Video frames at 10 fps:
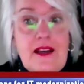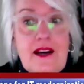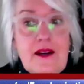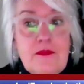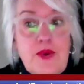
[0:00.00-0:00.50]

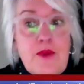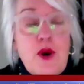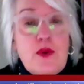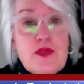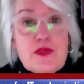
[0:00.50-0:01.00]

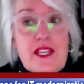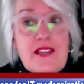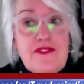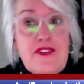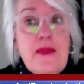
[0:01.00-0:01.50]
proposals
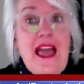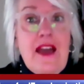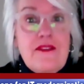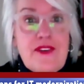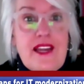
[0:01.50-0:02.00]
in from
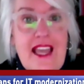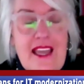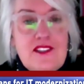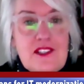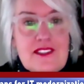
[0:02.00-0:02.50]
every
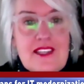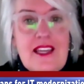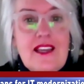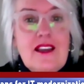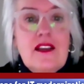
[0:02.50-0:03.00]

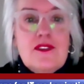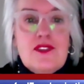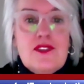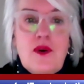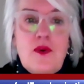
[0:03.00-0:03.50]
agency.
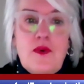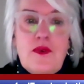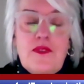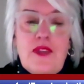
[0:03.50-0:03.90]
So